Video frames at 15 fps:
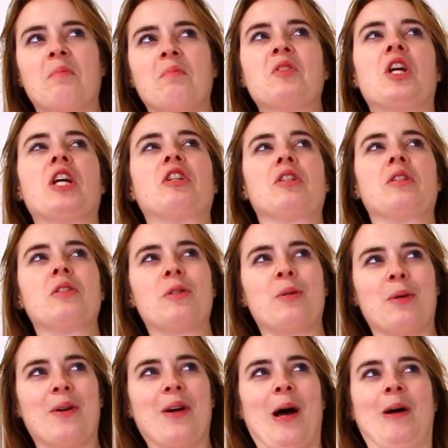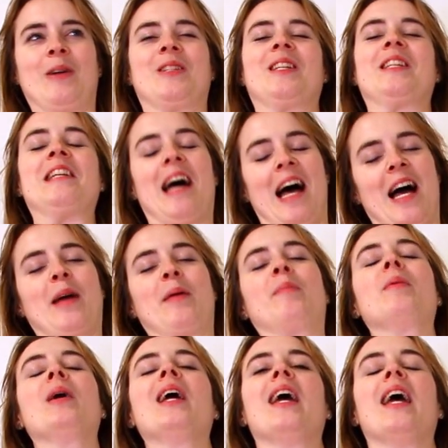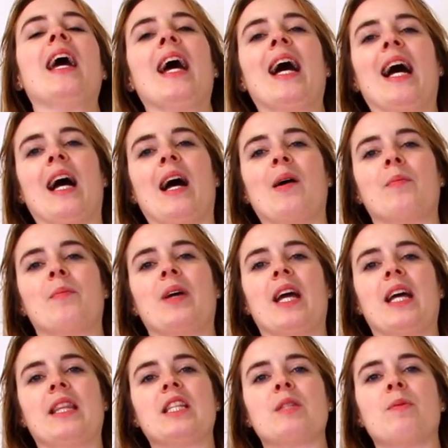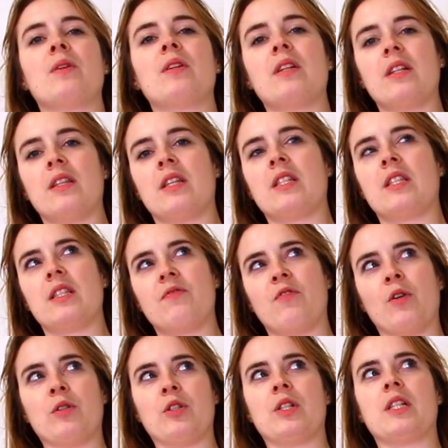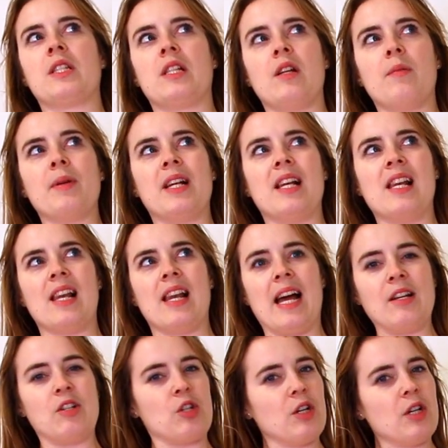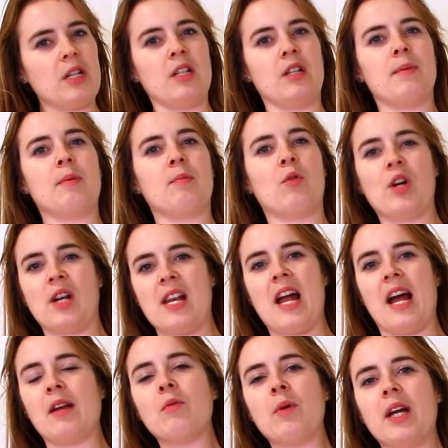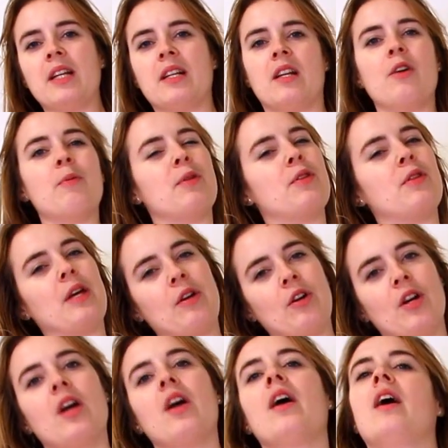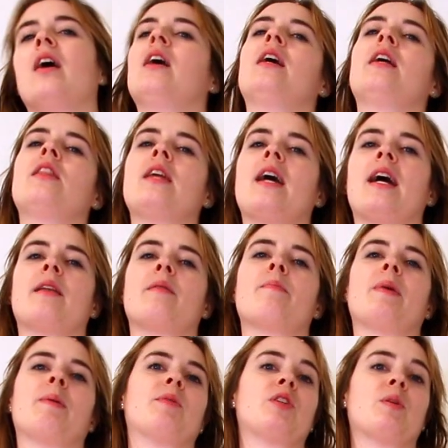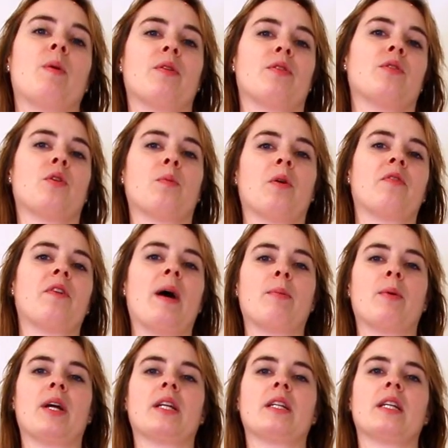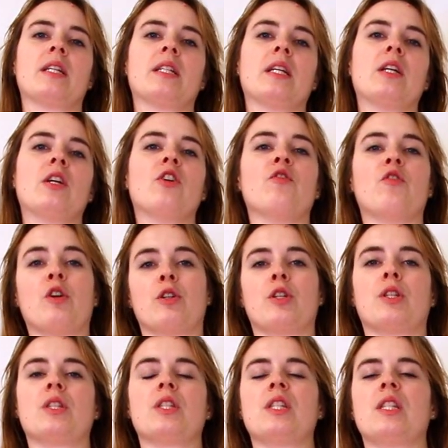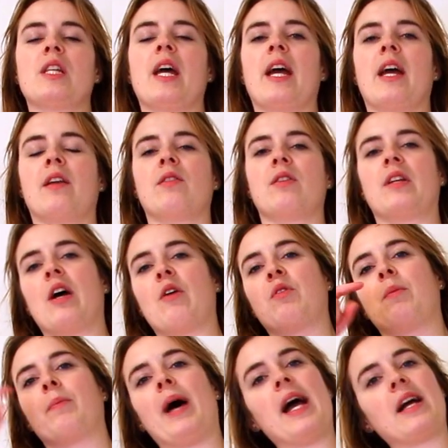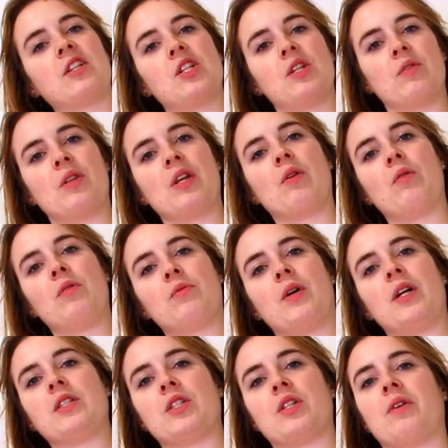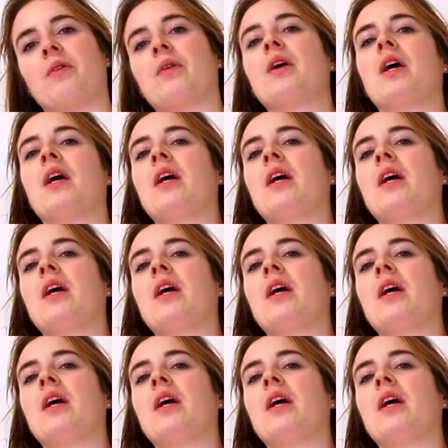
changes throughout time. And this version is a little bit lighter, a little bit more lightweight, and a little bit thinner than maybe some other Nuber fabric versions. And now we're back to the old one, so